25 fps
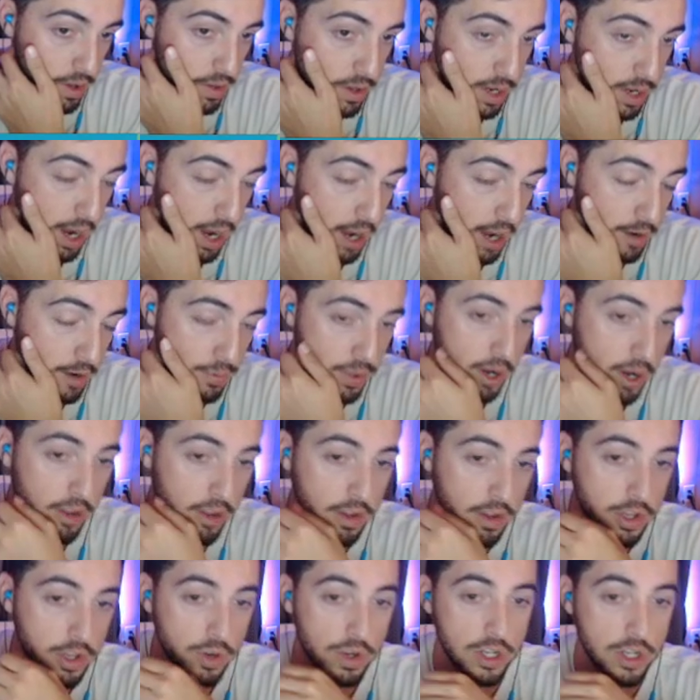the kind of player
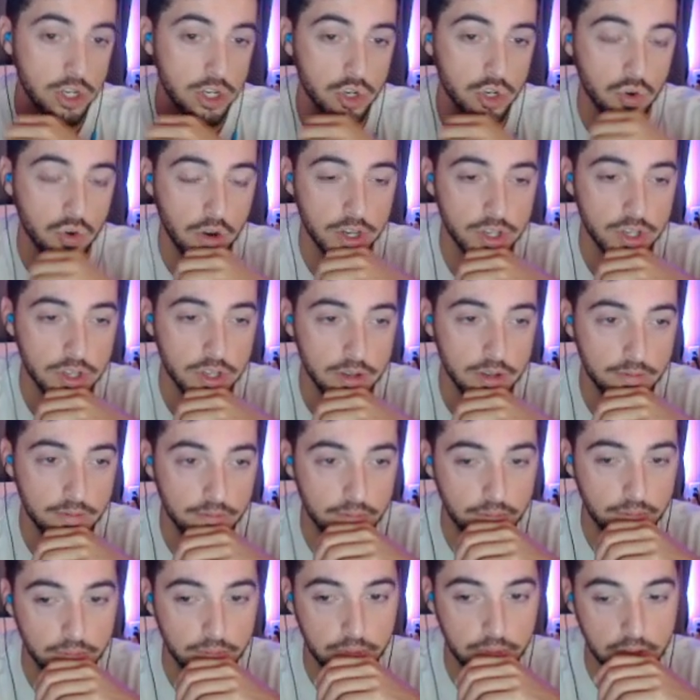that you can trust
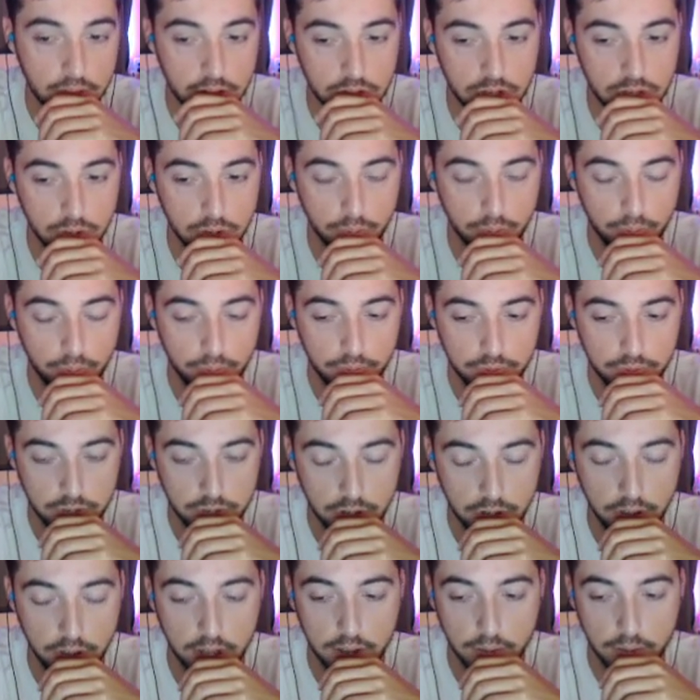to
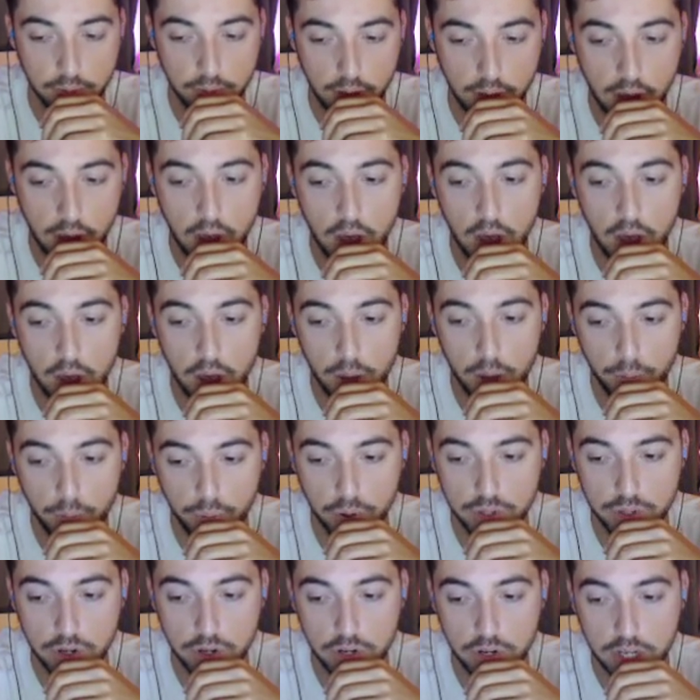to like
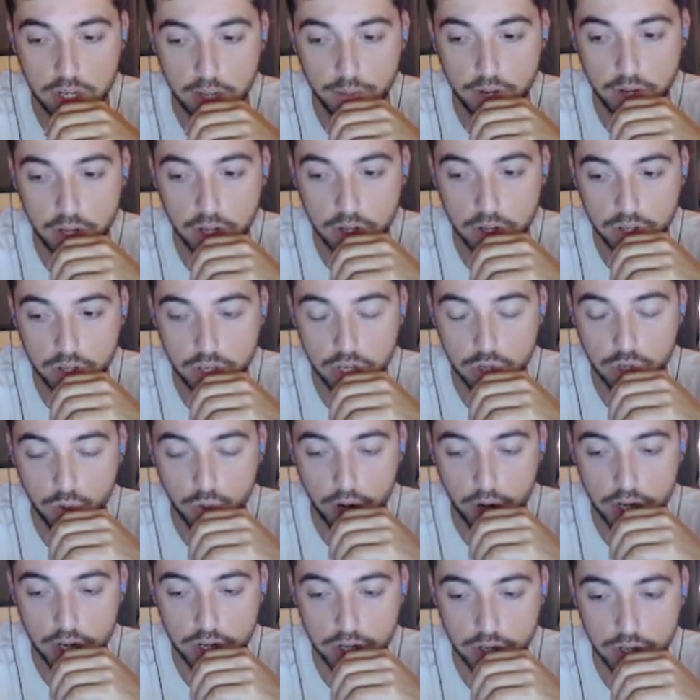put their team into good
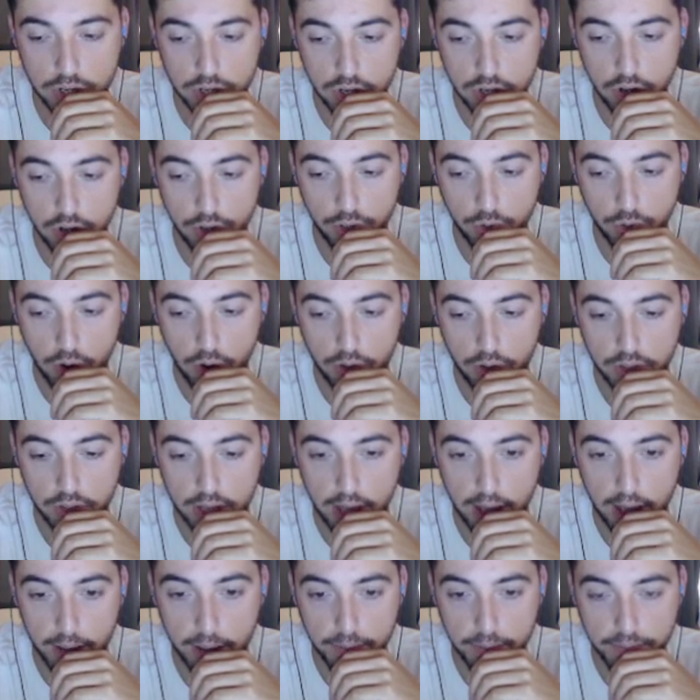situations throughout the
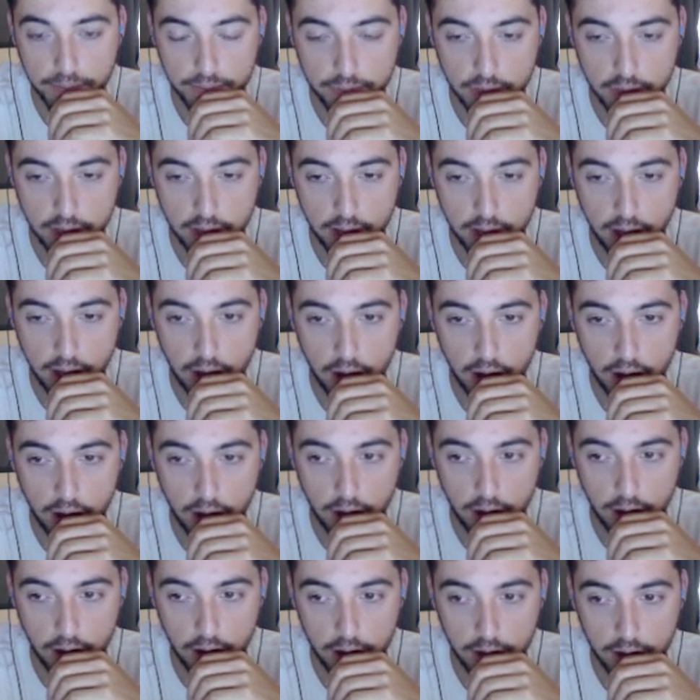game.
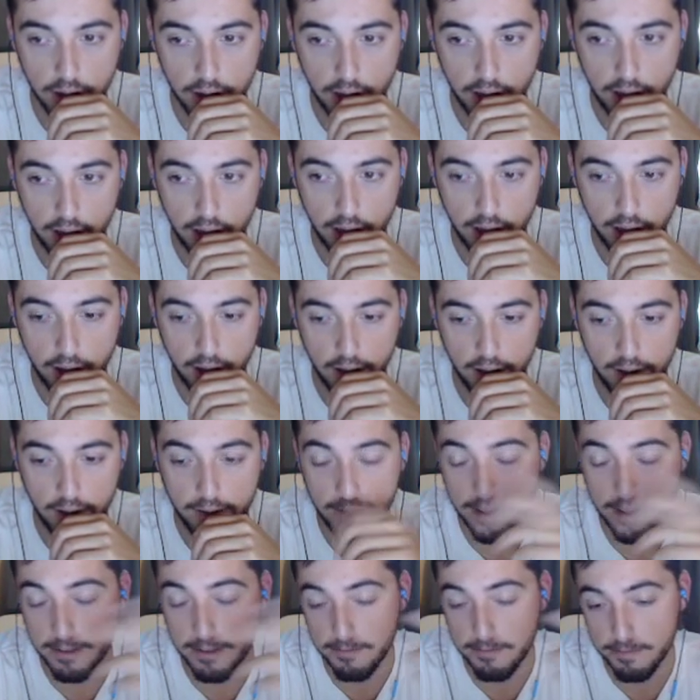Uh,
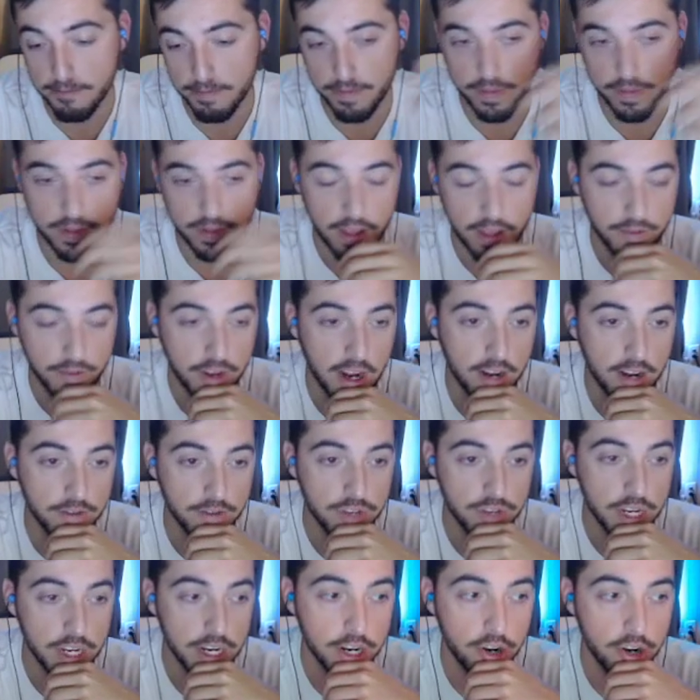they've kind of
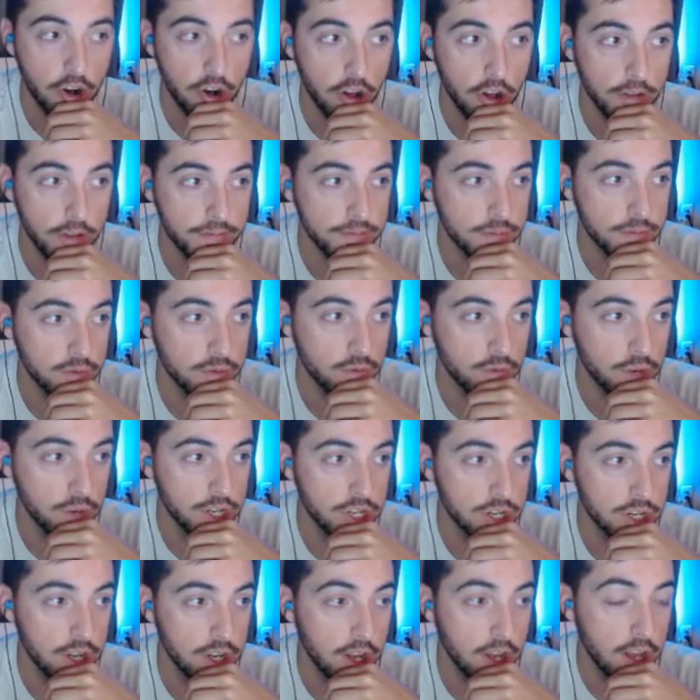seen it all,
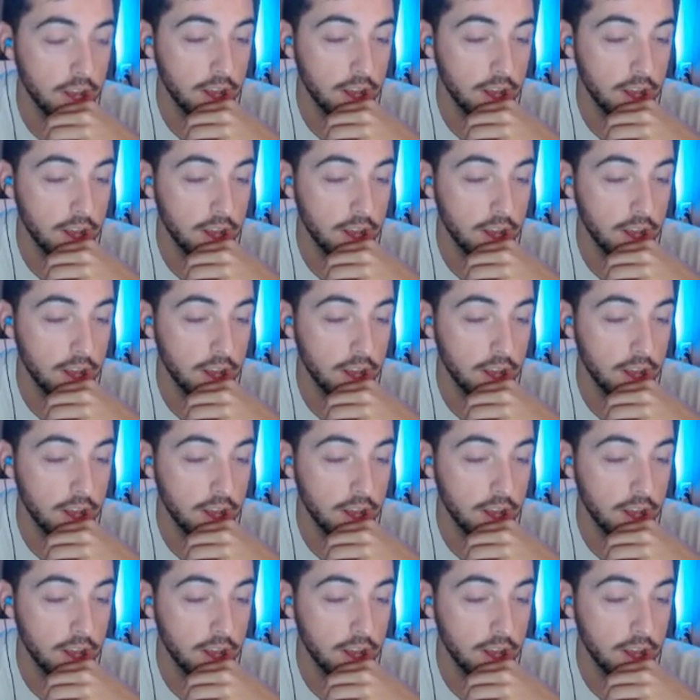which